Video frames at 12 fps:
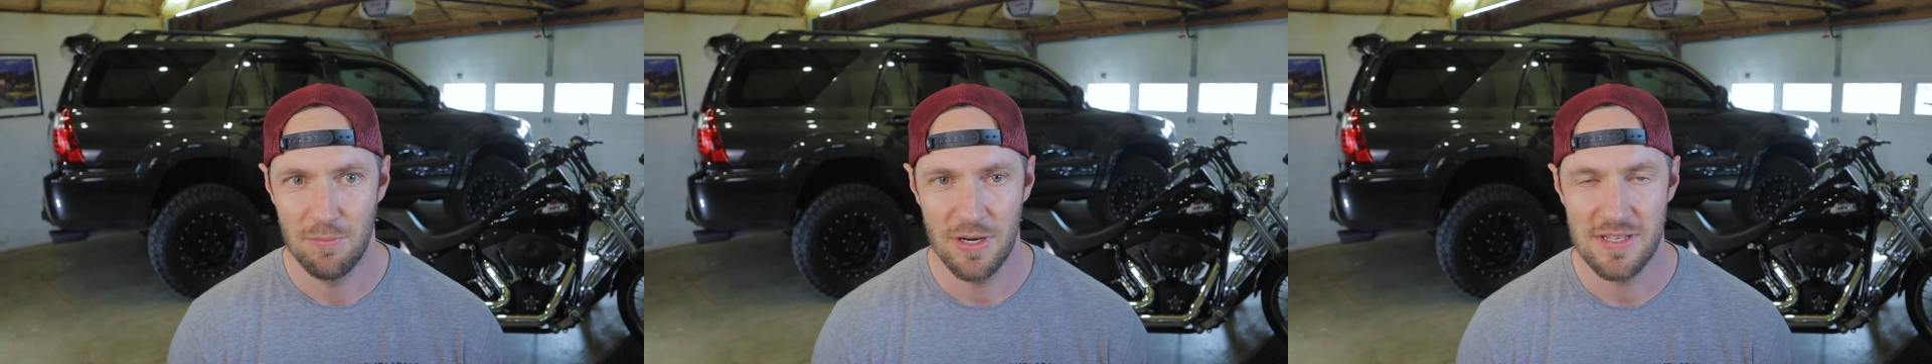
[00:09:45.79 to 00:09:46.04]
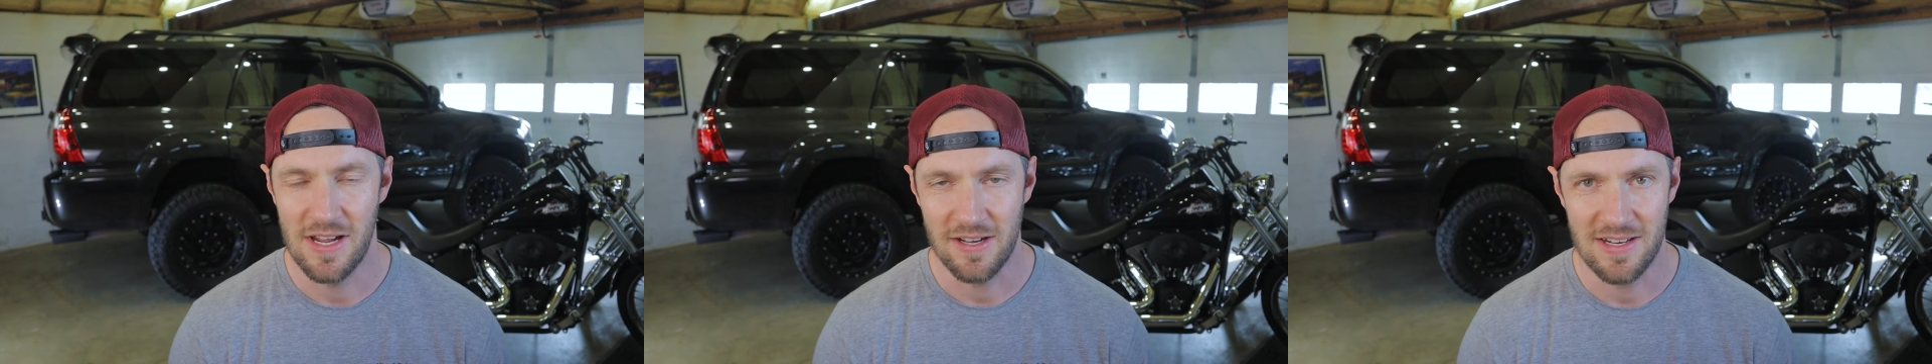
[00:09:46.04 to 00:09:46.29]
but
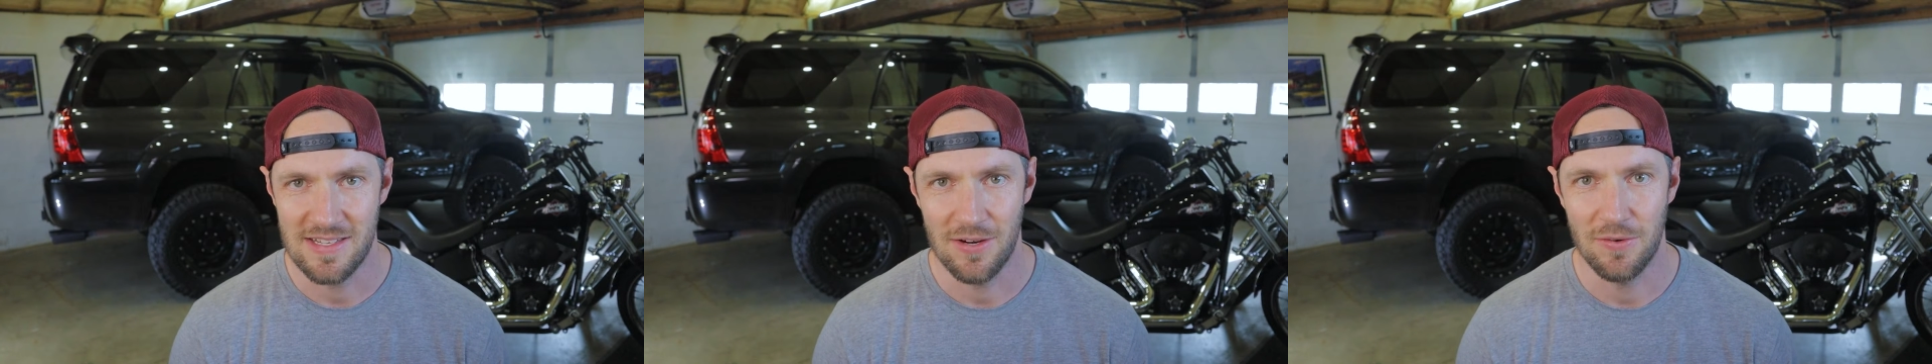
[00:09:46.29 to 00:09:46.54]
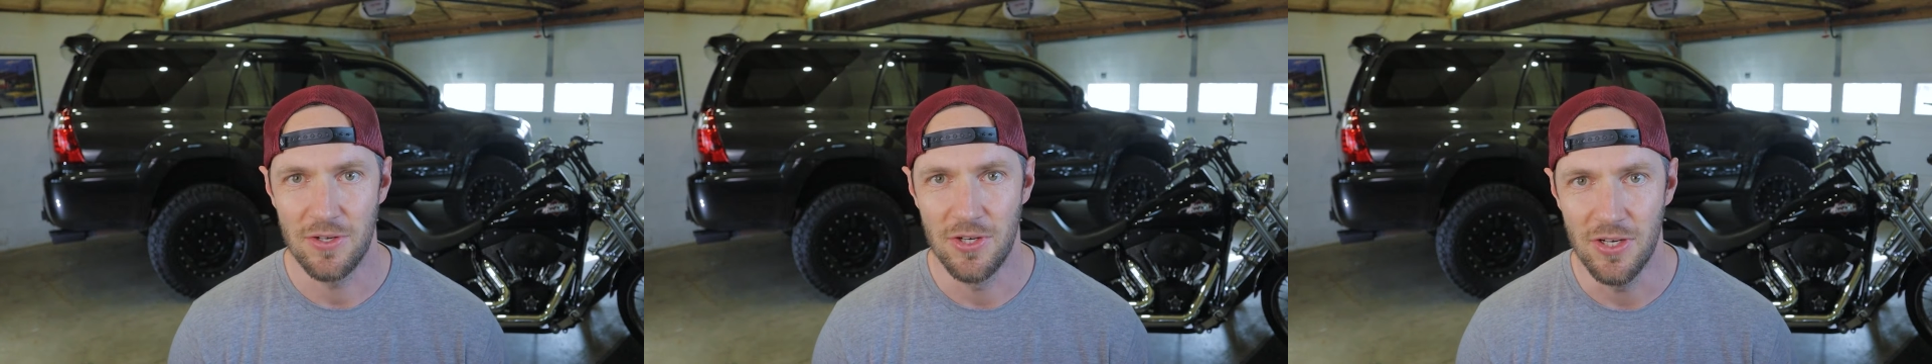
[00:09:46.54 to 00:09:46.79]
it's not gonna
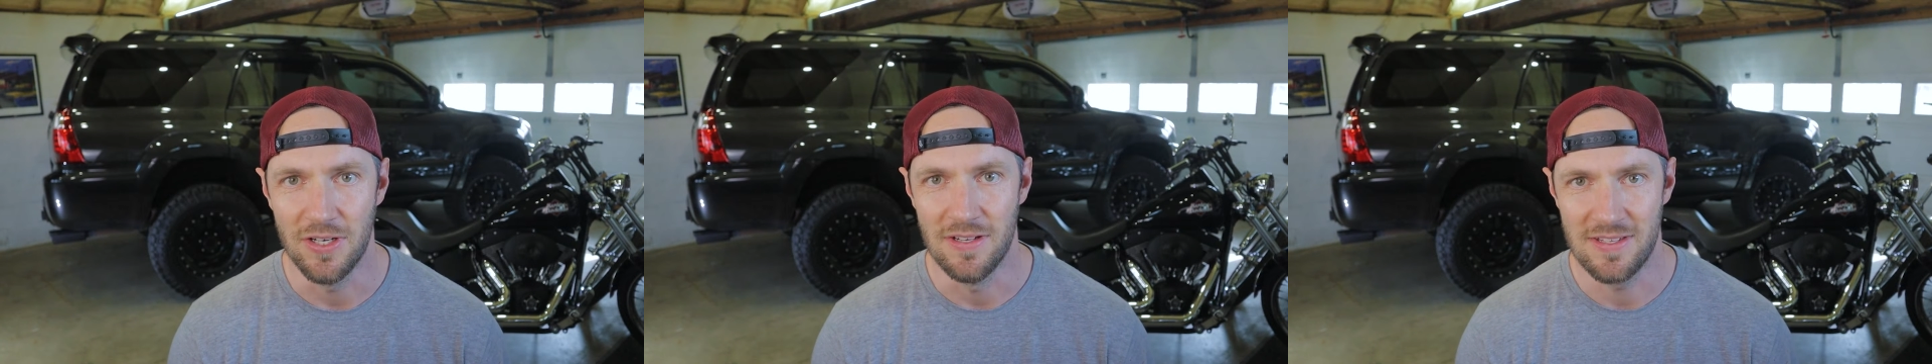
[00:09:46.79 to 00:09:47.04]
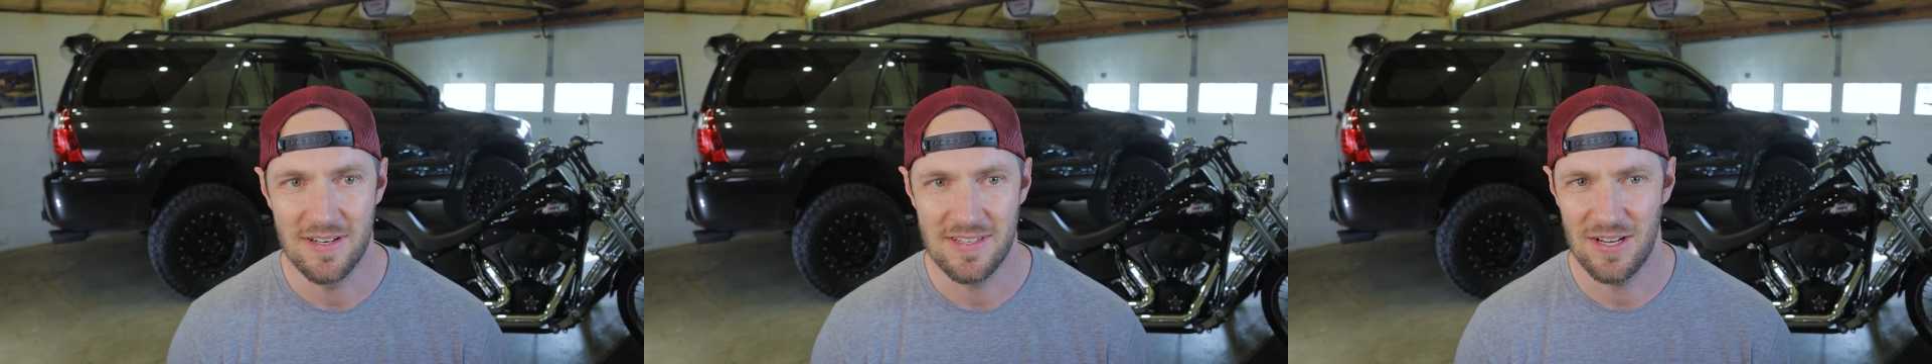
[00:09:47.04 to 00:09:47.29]
sound good.
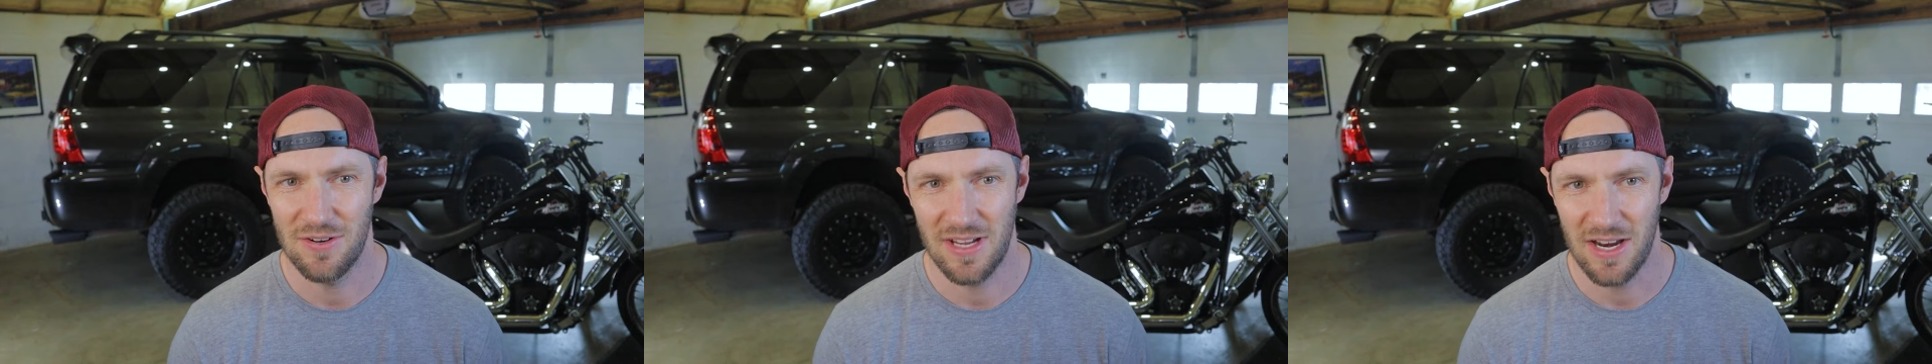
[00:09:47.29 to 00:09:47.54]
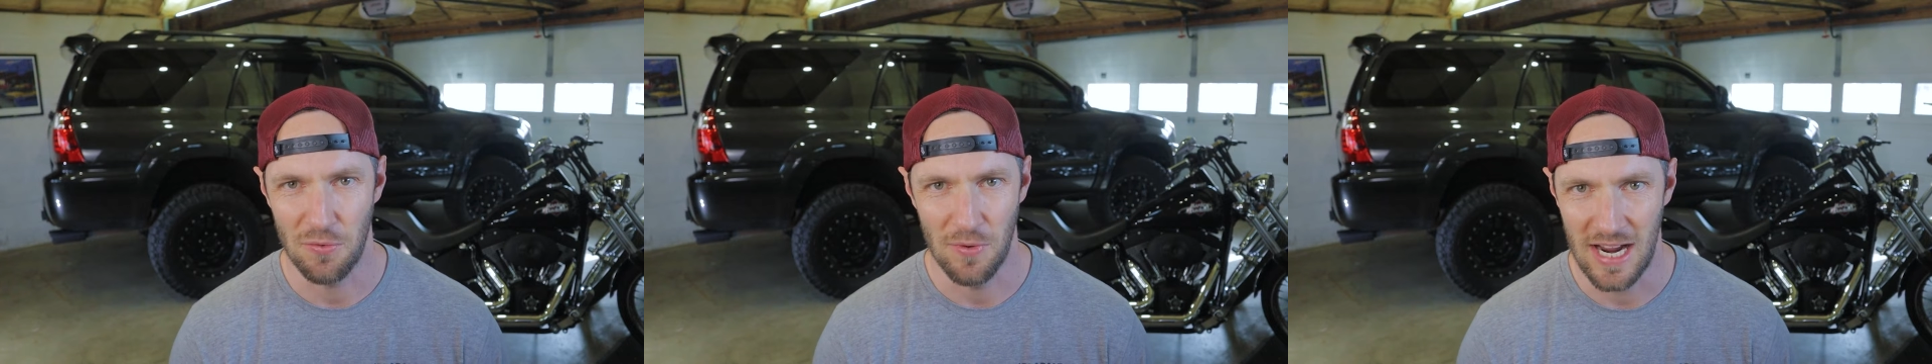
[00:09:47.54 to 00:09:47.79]
It's gonna sound
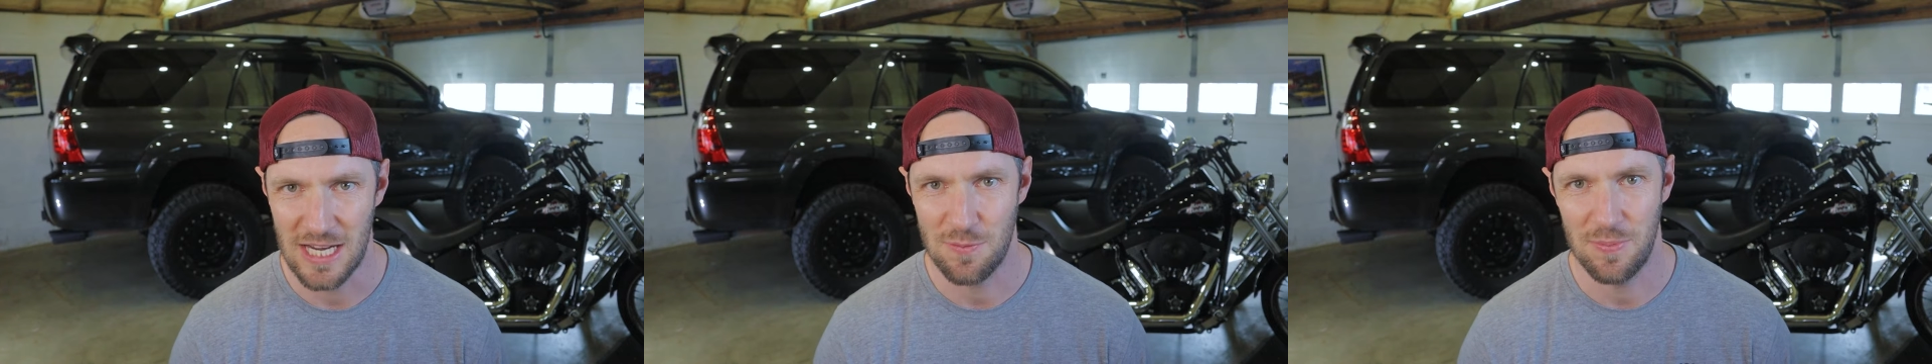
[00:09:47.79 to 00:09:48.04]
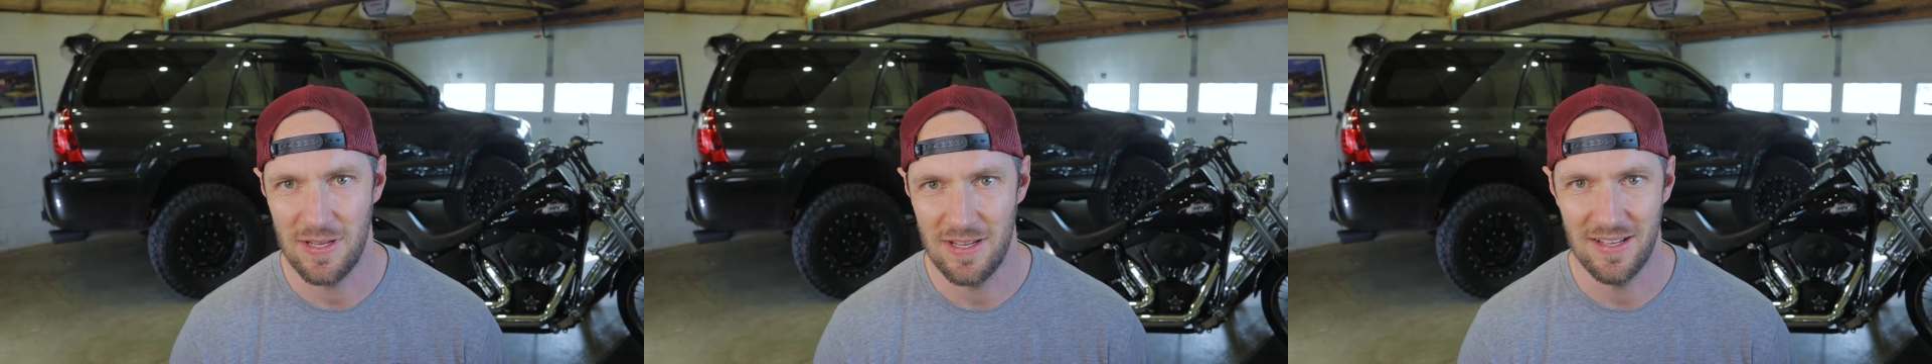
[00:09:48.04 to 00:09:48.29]
kind of
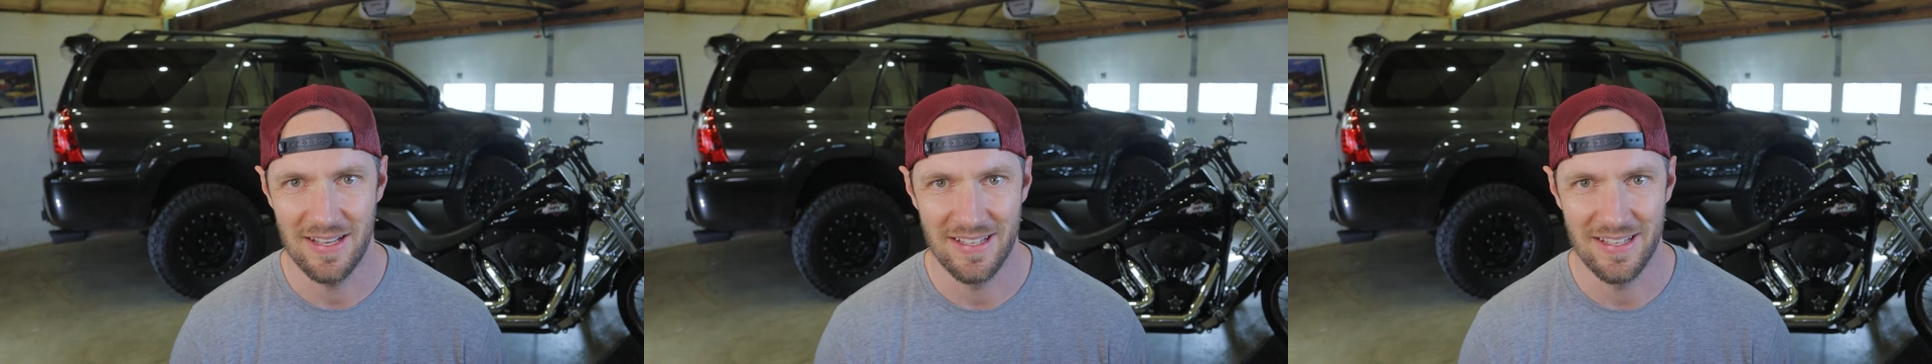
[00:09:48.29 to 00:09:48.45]
raspy,